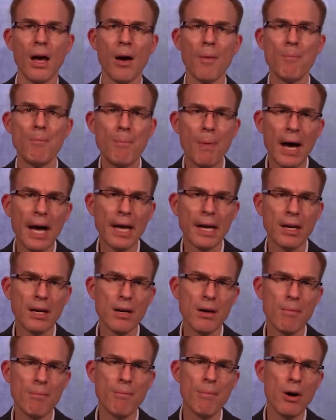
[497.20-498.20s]
But
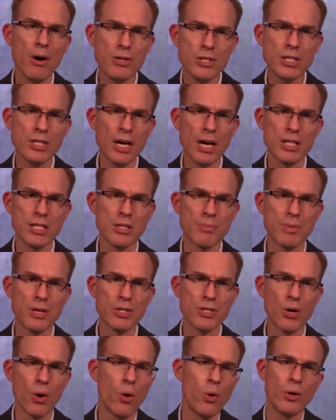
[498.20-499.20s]
most
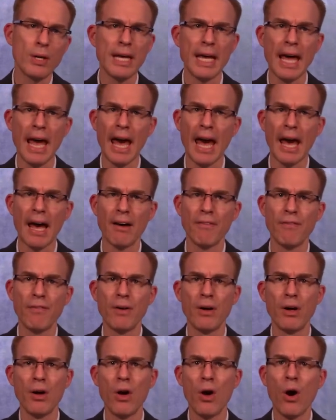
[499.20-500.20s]
customers only have
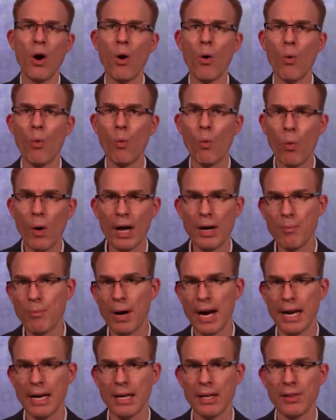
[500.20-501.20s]
one
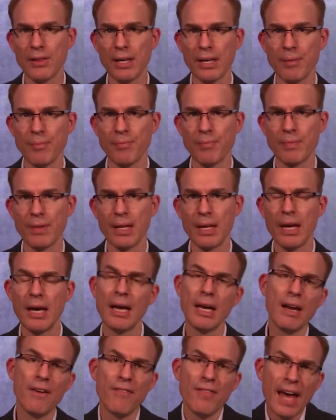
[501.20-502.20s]
branding theme.
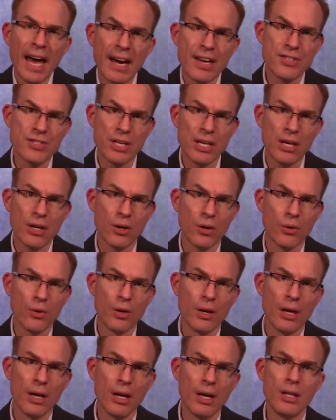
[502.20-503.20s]
And if that is you,
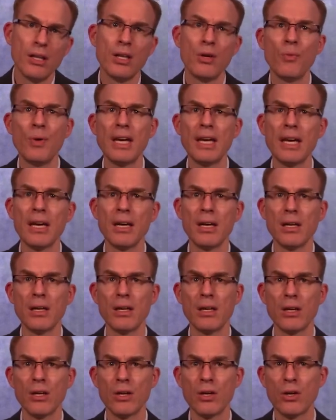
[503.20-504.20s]
then we can
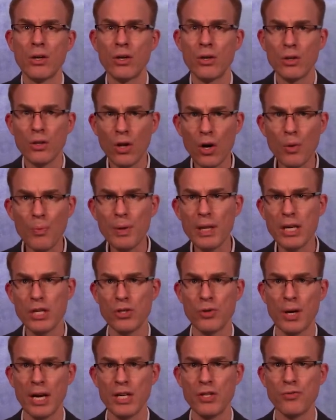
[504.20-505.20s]
globally
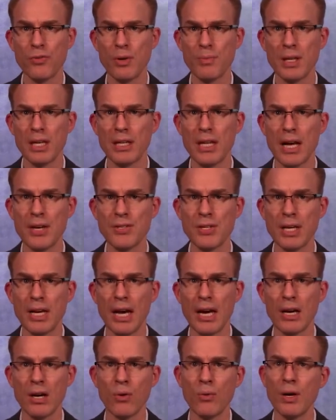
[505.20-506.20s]
transform the classic
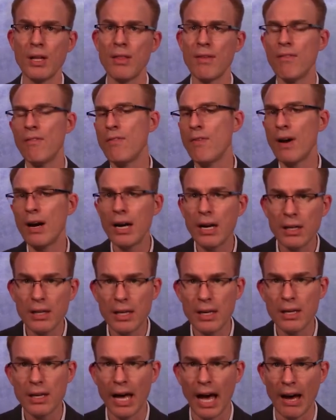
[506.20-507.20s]
header with very
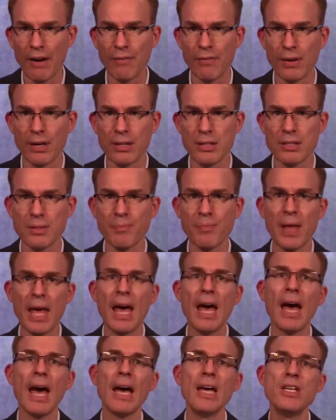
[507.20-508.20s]
little effort
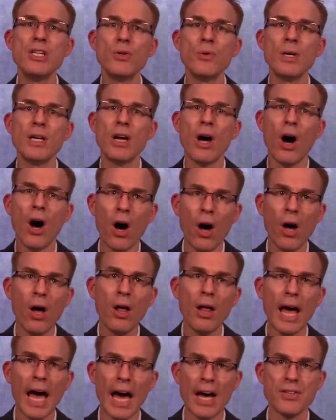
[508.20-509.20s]
and do it
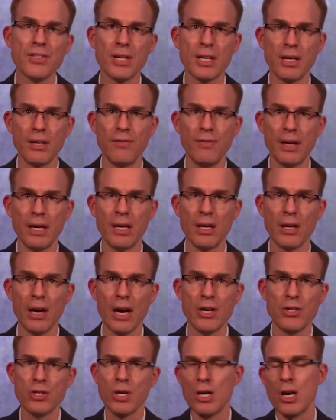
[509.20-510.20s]
all as a
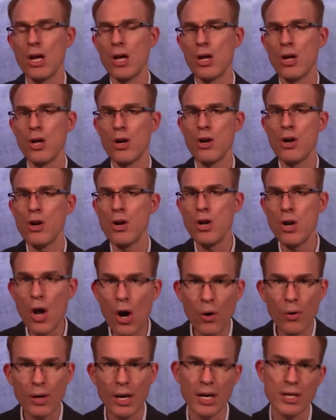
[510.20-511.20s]
configuration.
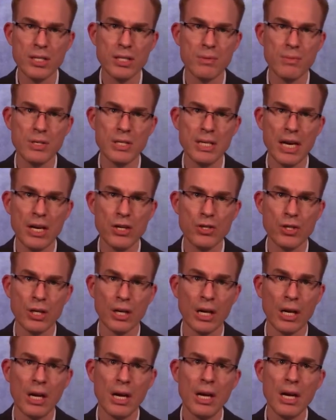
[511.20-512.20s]
No
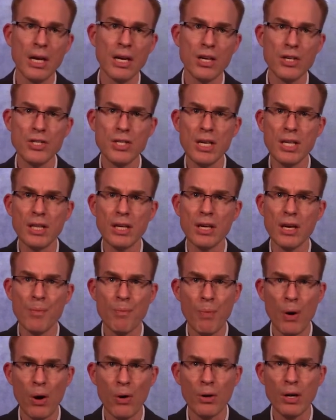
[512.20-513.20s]
customization. You see, the
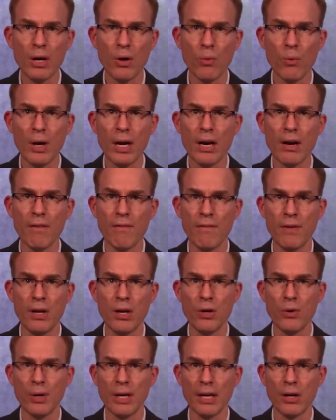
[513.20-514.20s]
component we are
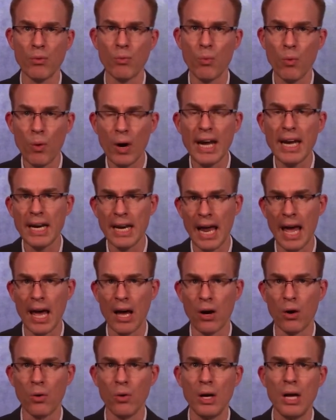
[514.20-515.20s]
viewing right
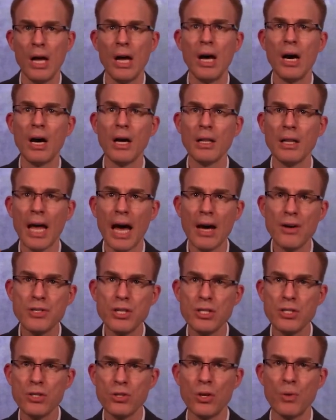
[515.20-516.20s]
now allows
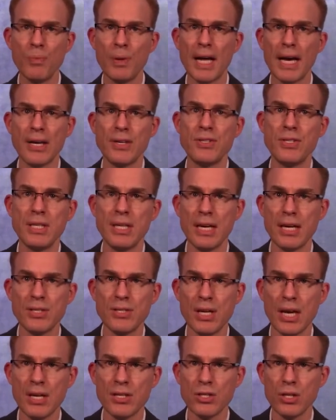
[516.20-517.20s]
us to apply
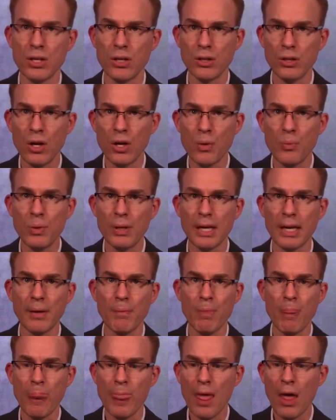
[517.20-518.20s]
CSS globally.
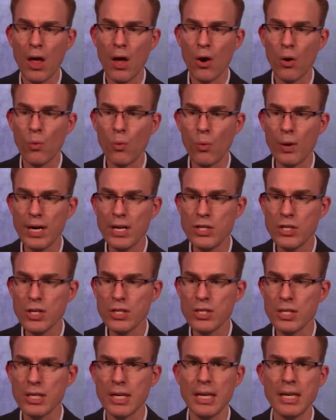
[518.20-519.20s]
We
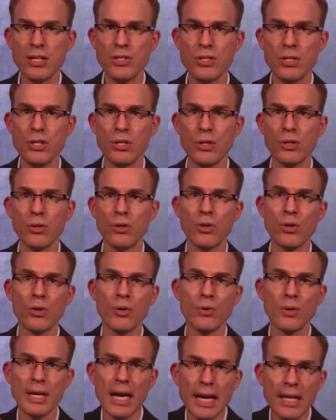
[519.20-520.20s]
just need to
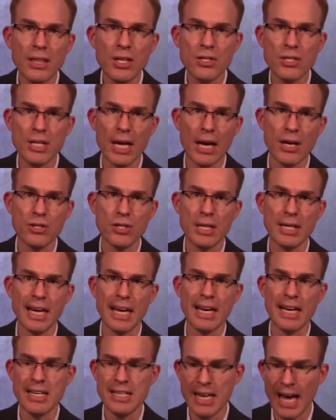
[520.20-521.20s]
create the style sheet
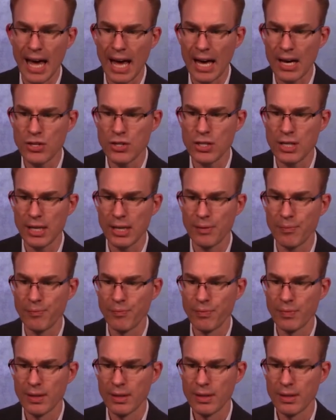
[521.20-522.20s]
and attach it
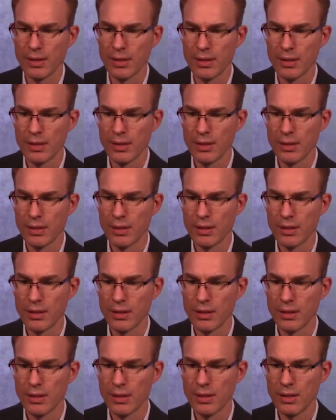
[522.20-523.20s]

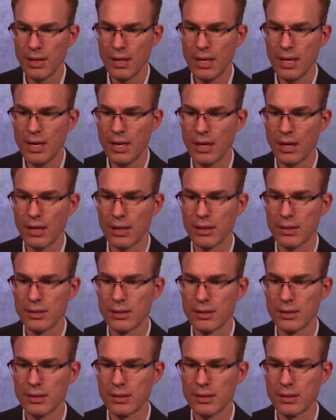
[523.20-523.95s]
here.